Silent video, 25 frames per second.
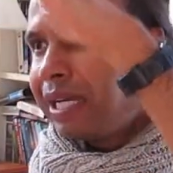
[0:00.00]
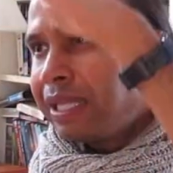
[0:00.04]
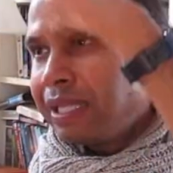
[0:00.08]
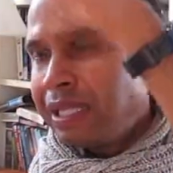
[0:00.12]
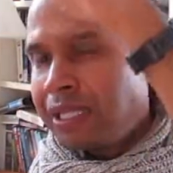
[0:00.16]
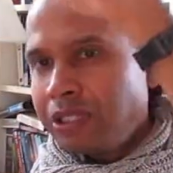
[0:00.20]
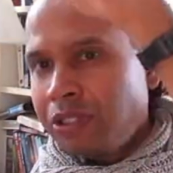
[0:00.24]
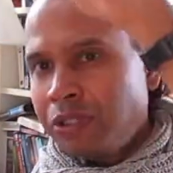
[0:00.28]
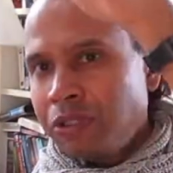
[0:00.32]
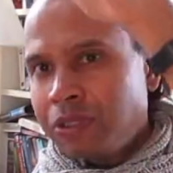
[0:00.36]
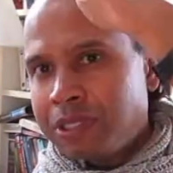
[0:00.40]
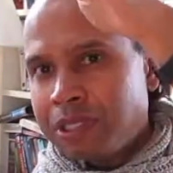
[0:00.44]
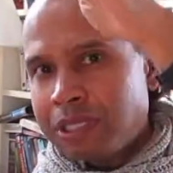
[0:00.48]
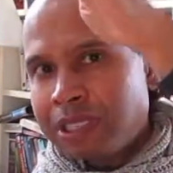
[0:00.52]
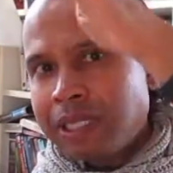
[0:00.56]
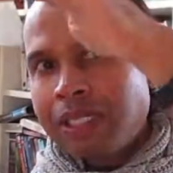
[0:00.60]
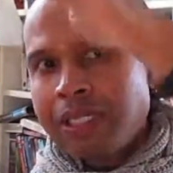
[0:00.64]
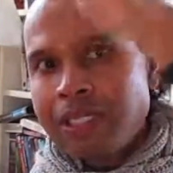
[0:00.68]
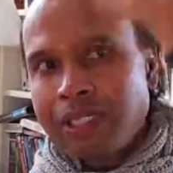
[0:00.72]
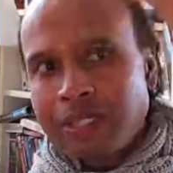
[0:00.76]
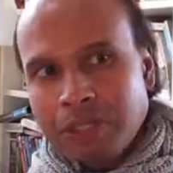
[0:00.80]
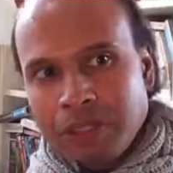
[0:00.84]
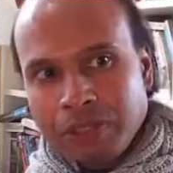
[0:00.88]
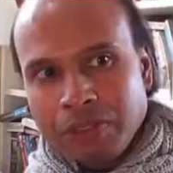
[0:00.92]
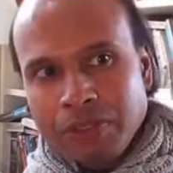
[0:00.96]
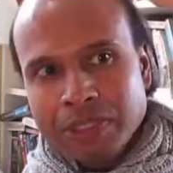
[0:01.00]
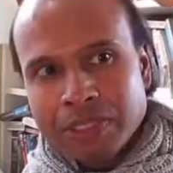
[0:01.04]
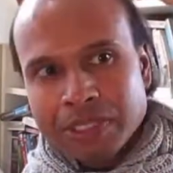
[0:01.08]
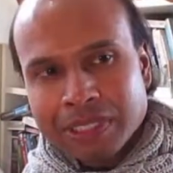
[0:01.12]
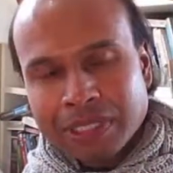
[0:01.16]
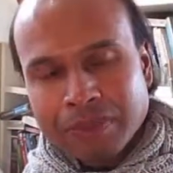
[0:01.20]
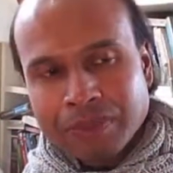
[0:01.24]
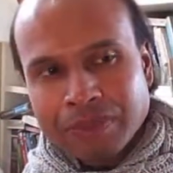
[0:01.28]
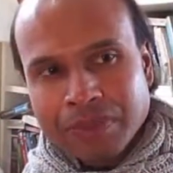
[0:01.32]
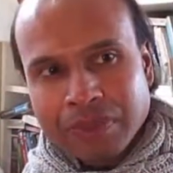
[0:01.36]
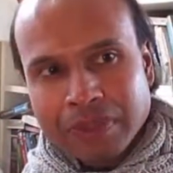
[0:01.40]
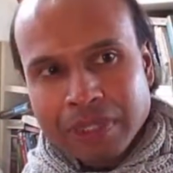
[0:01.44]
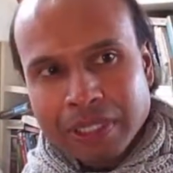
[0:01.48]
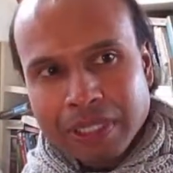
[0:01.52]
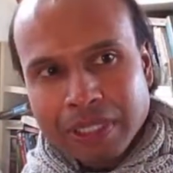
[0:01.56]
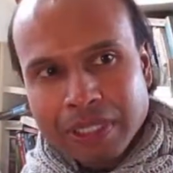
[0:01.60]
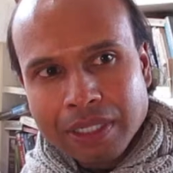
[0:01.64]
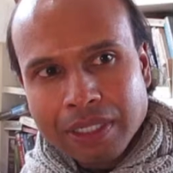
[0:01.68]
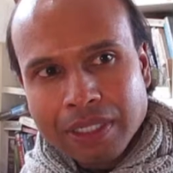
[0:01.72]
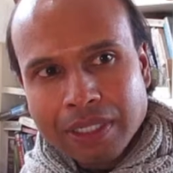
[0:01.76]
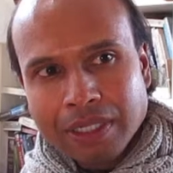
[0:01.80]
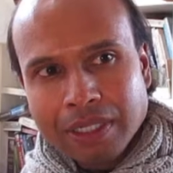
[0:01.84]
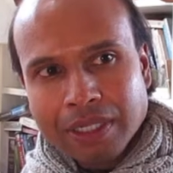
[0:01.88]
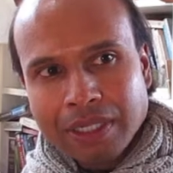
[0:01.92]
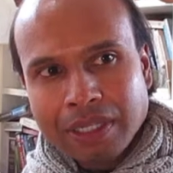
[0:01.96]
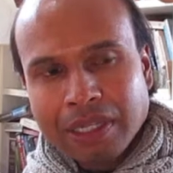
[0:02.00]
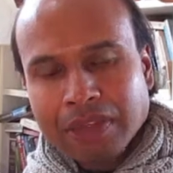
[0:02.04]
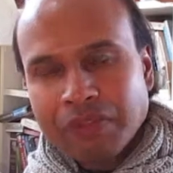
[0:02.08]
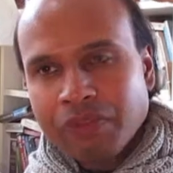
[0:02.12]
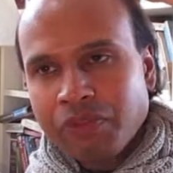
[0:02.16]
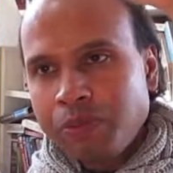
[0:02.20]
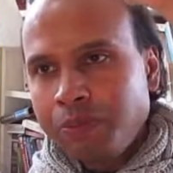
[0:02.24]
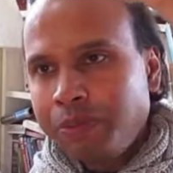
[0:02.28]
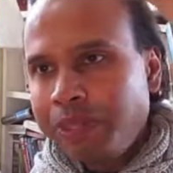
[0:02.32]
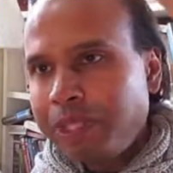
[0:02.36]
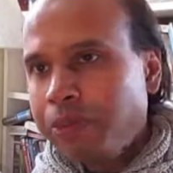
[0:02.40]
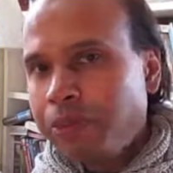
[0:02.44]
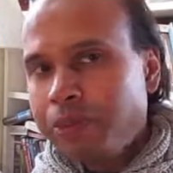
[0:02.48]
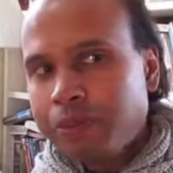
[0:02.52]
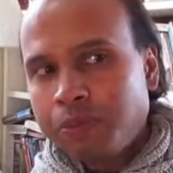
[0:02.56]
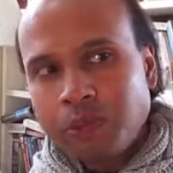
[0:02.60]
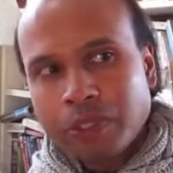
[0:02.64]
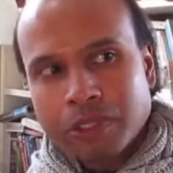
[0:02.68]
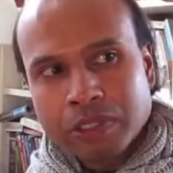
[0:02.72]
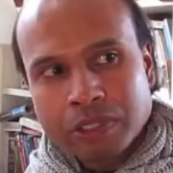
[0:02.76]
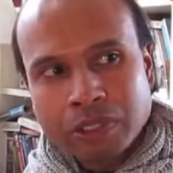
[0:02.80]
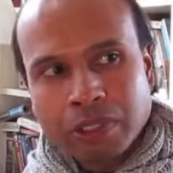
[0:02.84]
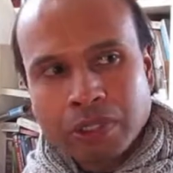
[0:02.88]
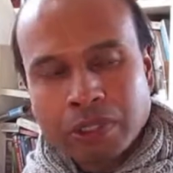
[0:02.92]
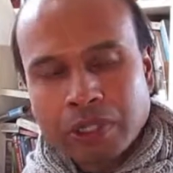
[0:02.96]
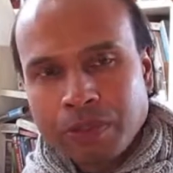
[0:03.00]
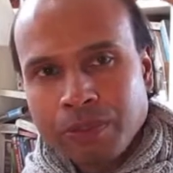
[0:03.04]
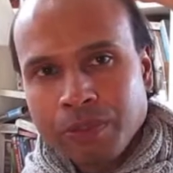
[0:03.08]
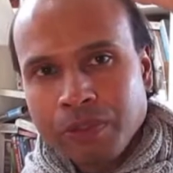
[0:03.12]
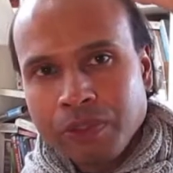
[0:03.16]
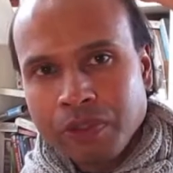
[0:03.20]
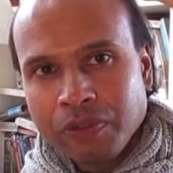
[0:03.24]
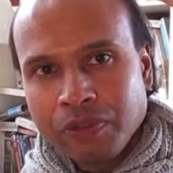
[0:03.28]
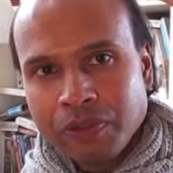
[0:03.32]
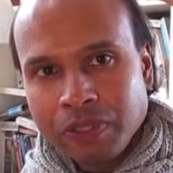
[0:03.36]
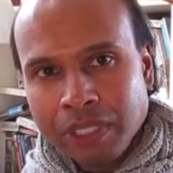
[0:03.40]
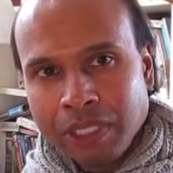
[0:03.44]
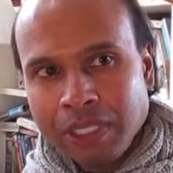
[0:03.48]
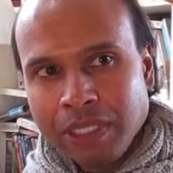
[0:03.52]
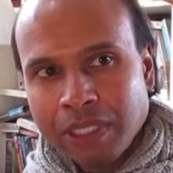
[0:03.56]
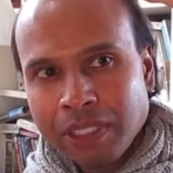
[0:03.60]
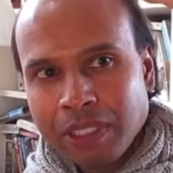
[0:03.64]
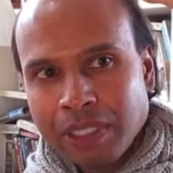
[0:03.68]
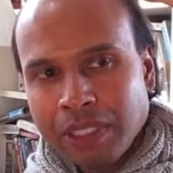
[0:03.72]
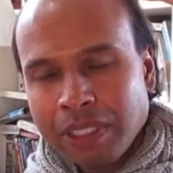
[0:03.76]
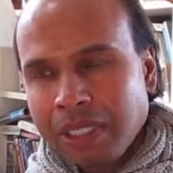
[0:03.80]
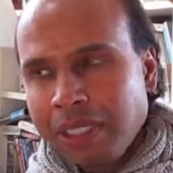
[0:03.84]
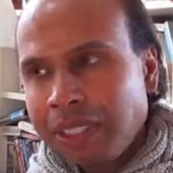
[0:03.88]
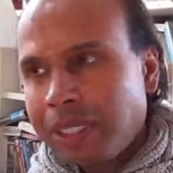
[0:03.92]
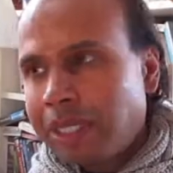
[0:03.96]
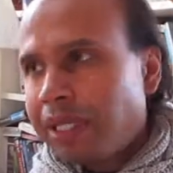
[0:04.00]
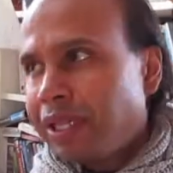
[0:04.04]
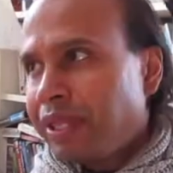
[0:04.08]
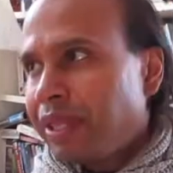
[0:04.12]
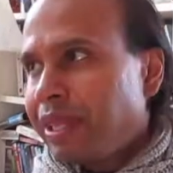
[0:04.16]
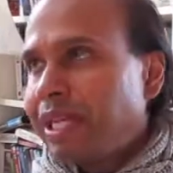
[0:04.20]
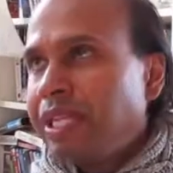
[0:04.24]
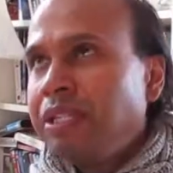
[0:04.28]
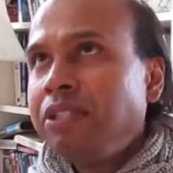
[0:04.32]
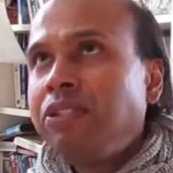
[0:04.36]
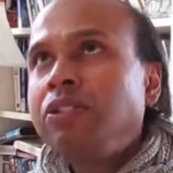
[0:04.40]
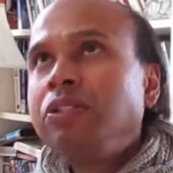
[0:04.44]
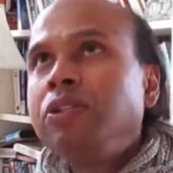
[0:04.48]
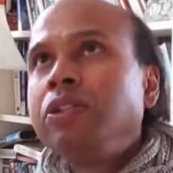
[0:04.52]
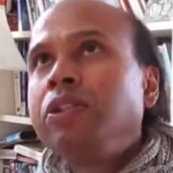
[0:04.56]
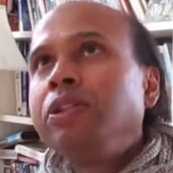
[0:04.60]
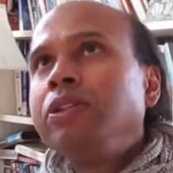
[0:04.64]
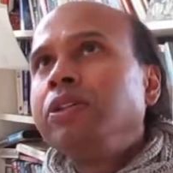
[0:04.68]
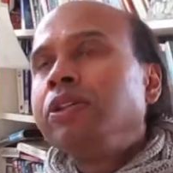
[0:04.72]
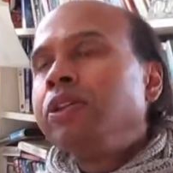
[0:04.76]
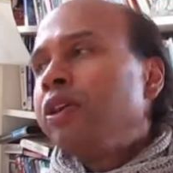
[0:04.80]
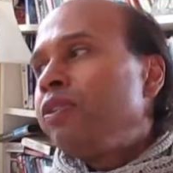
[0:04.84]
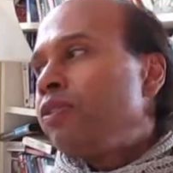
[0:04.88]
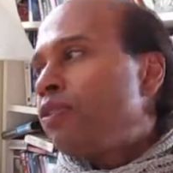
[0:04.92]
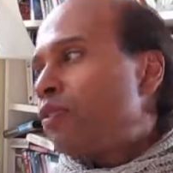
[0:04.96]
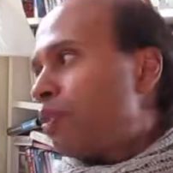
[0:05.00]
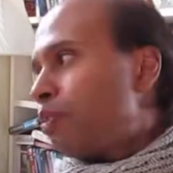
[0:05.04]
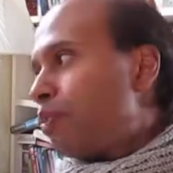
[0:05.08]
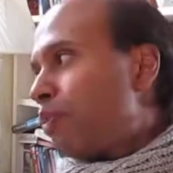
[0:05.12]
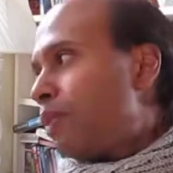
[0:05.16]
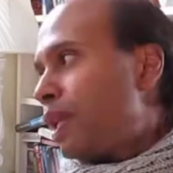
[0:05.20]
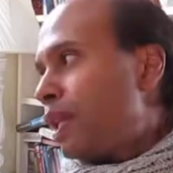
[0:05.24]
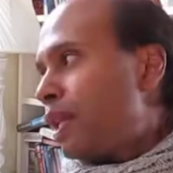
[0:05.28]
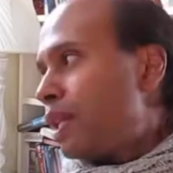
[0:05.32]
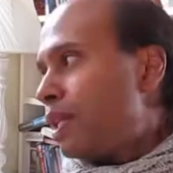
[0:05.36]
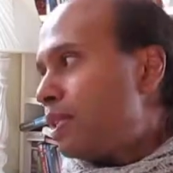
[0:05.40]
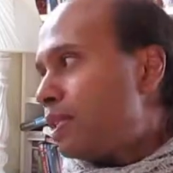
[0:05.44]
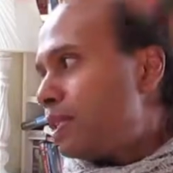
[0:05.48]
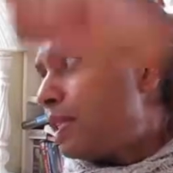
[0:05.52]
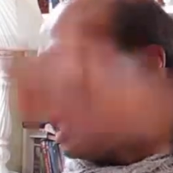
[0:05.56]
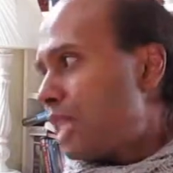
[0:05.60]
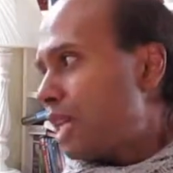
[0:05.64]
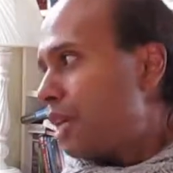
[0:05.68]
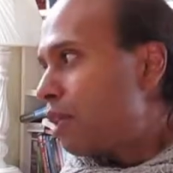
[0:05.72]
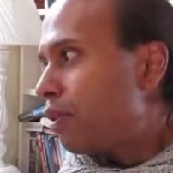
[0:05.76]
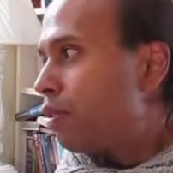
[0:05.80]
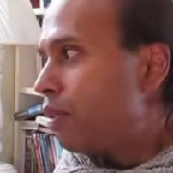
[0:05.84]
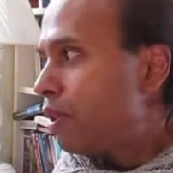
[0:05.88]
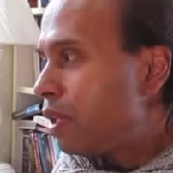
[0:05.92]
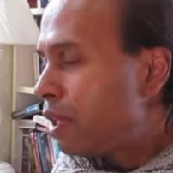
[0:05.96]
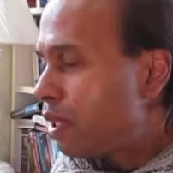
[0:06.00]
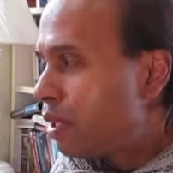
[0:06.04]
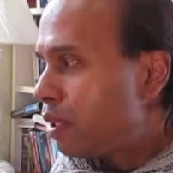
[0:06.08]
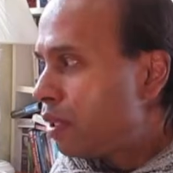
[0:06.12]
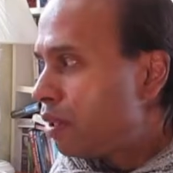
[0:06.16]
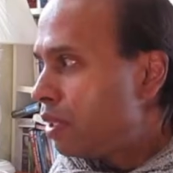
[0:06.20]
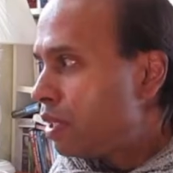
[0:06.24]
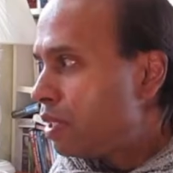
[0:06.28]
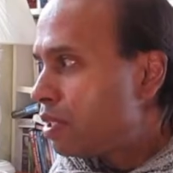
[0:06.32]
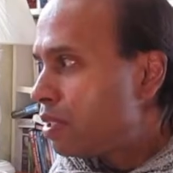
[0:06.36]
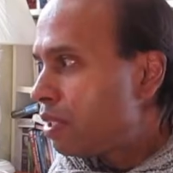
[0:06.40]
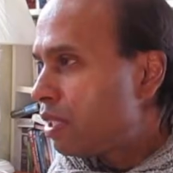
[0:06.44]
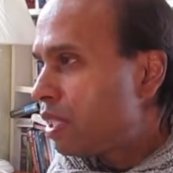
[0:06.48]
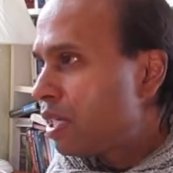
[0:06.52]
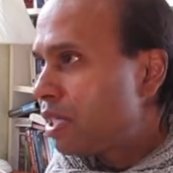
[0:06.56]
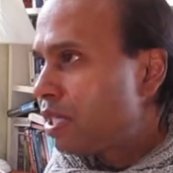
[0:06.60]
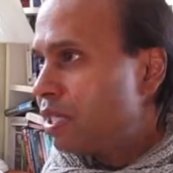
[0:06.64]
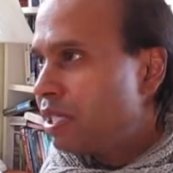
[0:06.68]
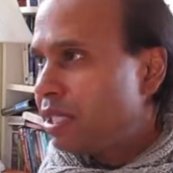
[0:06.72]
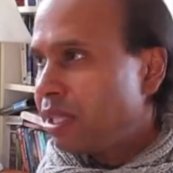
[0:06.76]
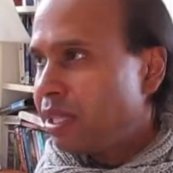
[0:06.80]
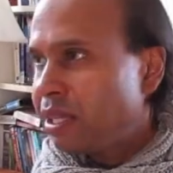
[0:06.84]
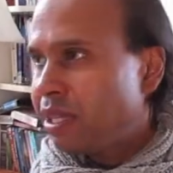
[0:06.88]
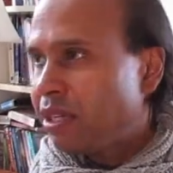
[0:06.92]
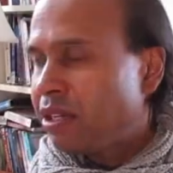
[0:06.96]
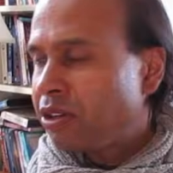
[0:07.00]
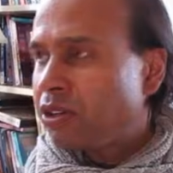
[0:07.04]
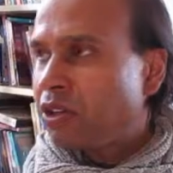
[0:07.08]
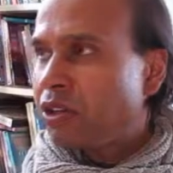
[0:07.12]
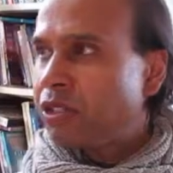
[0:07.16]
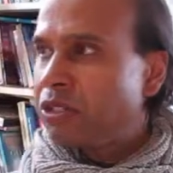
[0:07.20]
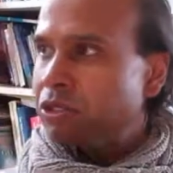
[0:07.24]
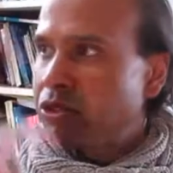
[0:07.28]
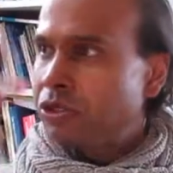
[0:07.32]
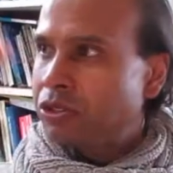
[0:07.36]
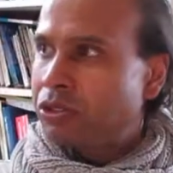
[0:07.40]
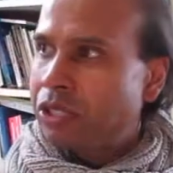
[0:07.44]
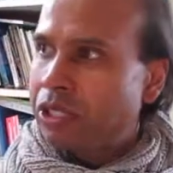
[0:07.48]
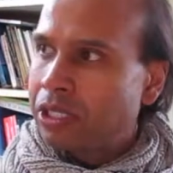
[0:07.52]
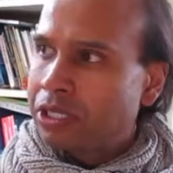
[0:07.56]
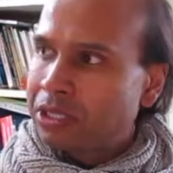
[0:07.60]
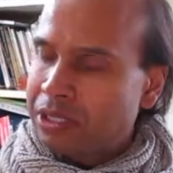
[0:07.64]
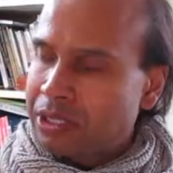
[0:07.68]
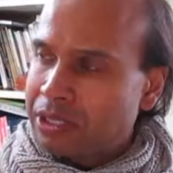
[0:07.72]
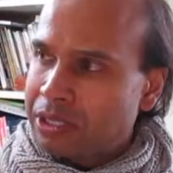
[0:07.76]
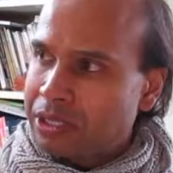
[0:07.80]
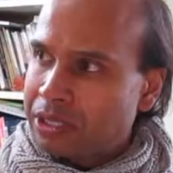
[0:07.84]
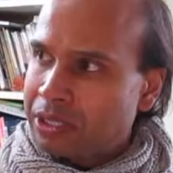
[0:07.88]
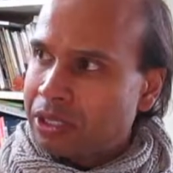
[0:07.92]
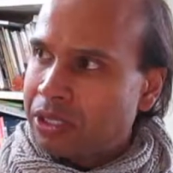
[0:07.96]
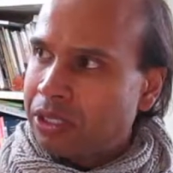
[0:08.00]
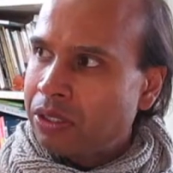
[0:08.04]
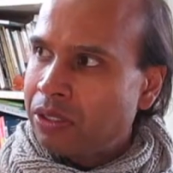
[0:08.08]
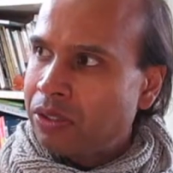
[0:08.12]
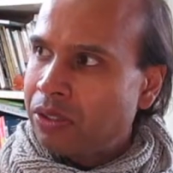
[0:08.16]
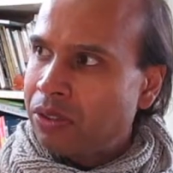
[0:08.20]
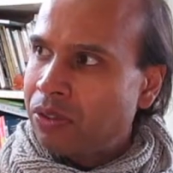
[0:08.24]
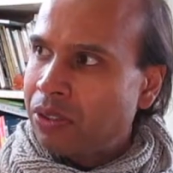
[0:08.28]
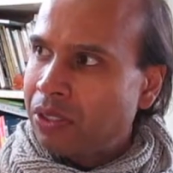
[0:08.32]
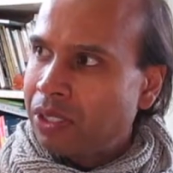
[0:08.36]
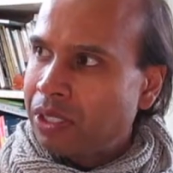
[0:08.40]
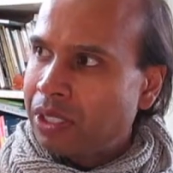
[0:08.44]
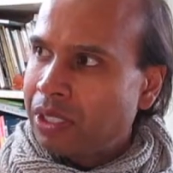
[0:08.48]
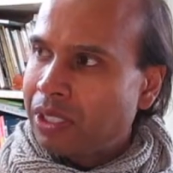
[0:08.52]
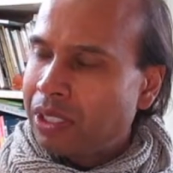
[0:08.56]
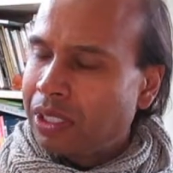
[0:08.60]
and then you suddenly do something, like for me it was watch a horror movie, then you, you go from there down there, and it's like the contrast is so.